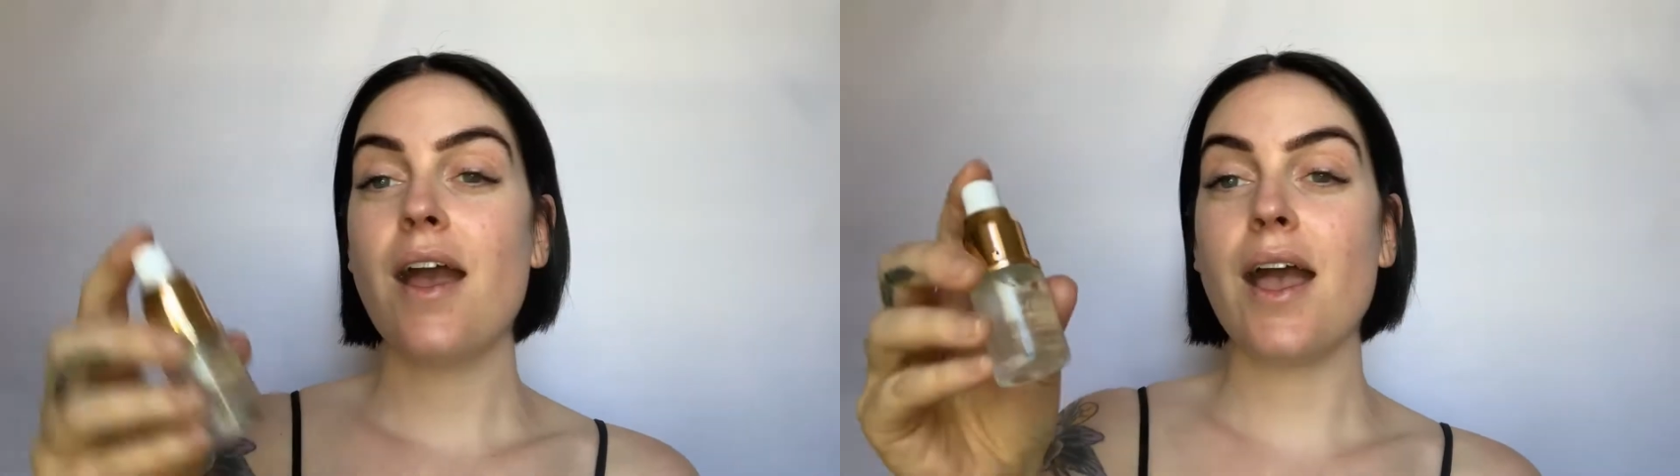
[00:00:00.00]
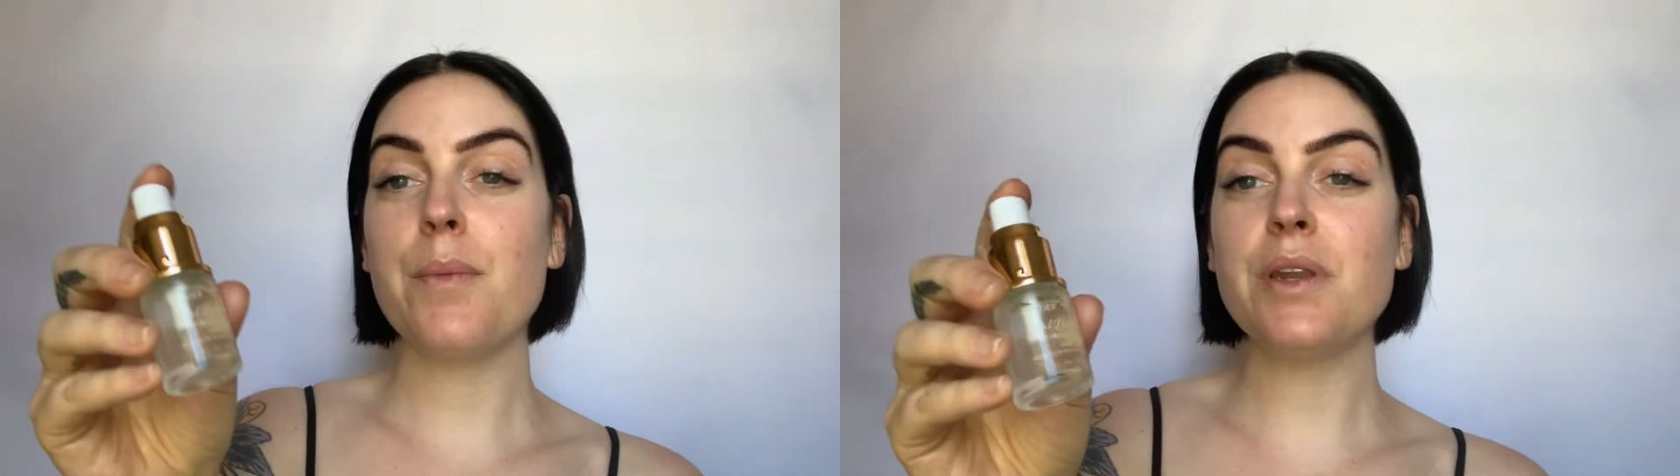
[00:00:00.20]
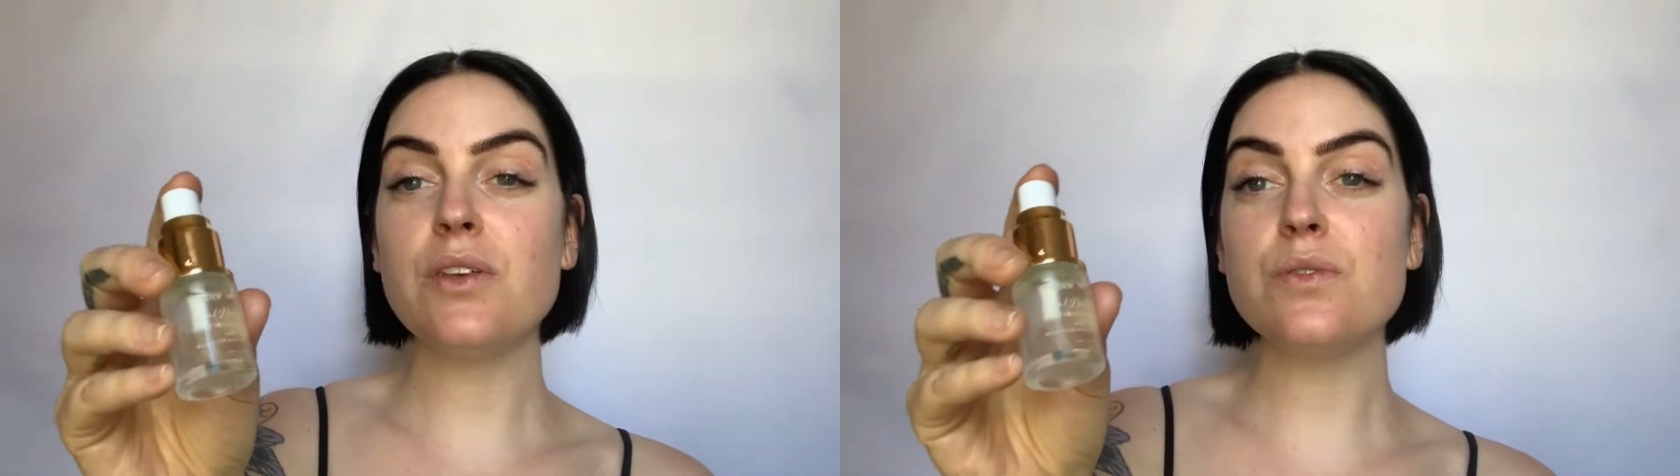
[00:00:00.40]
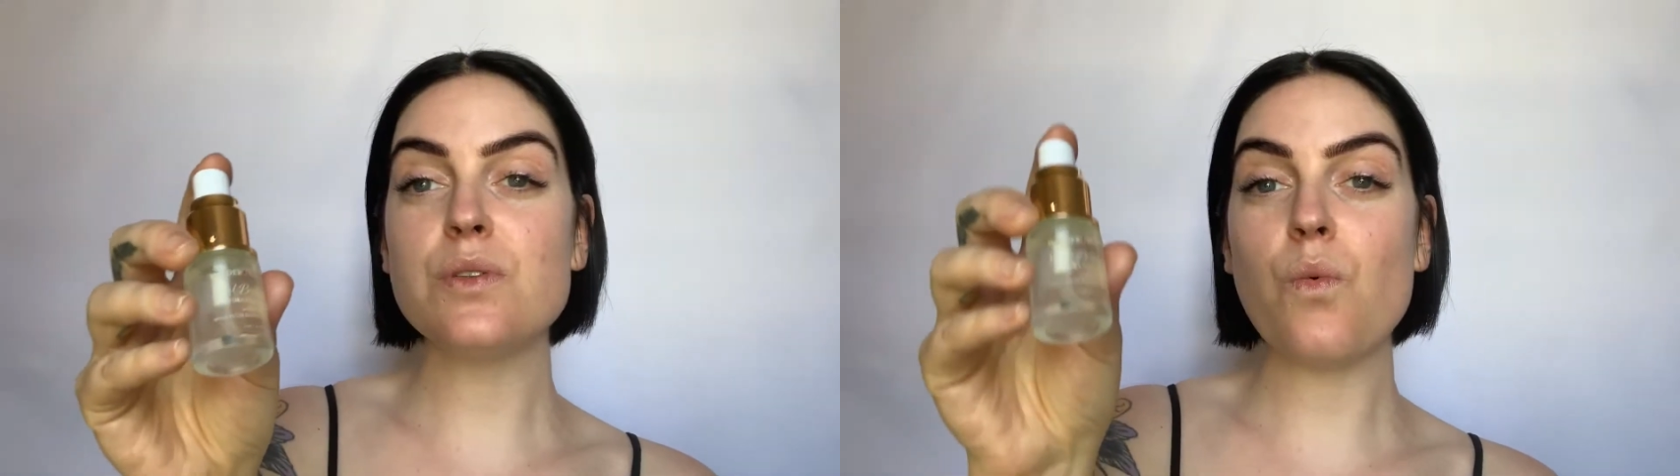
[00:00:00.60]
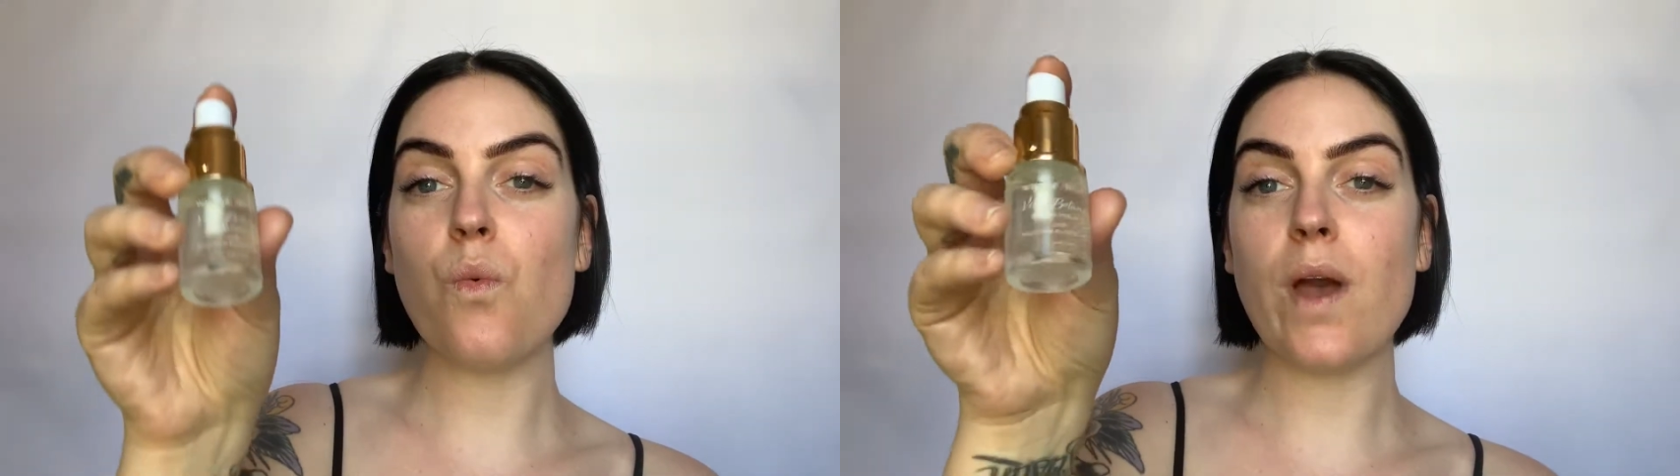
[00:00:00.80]
I'm going to use
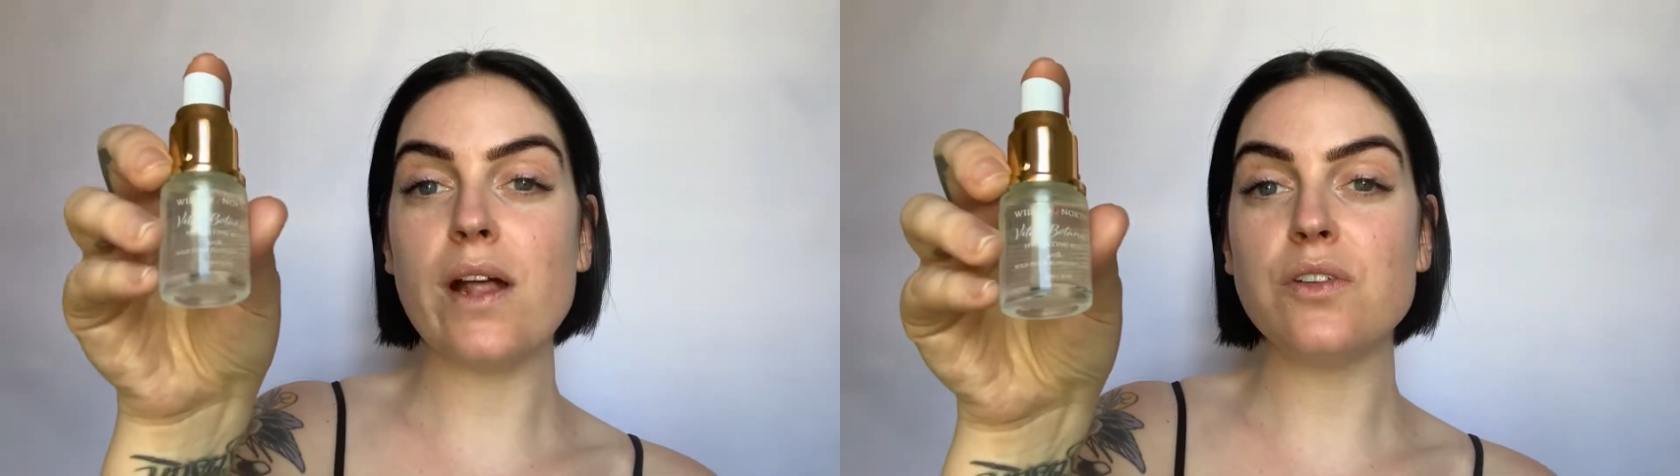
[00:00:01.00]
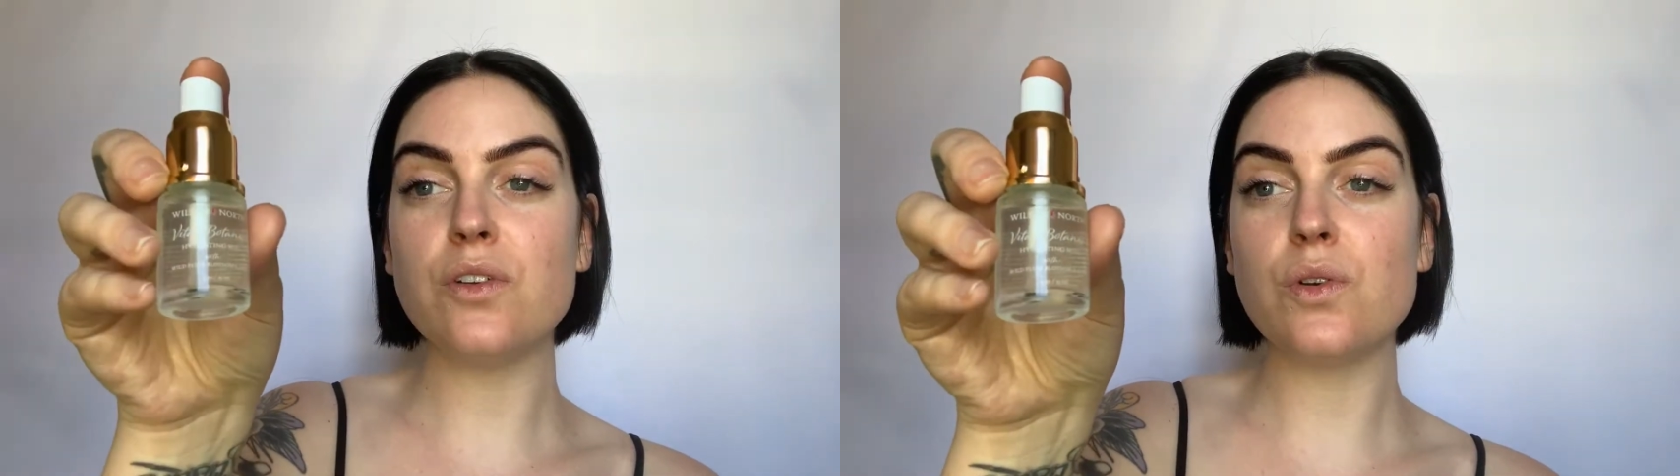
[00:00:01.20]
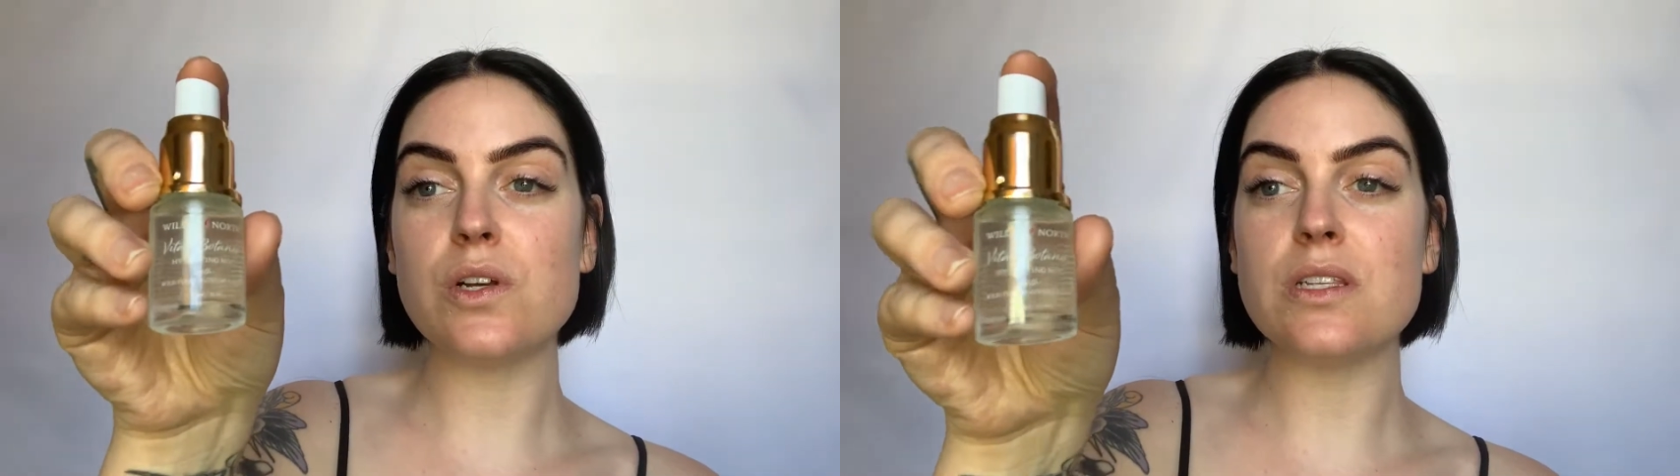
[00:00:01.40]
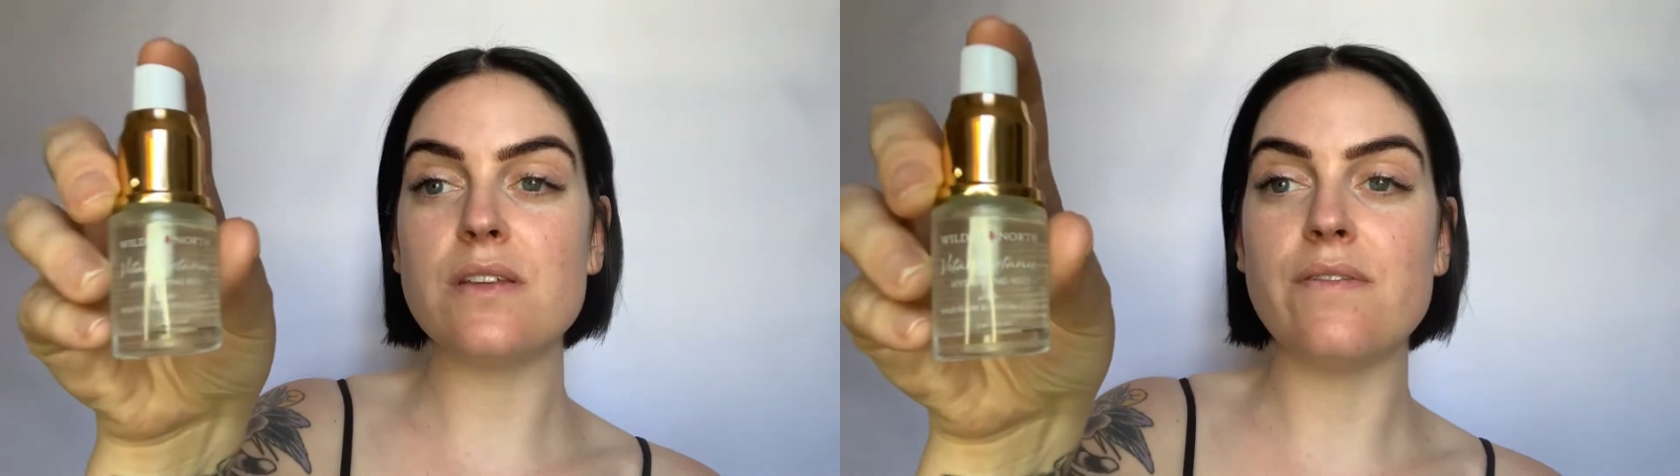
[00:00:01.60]
Wilder North's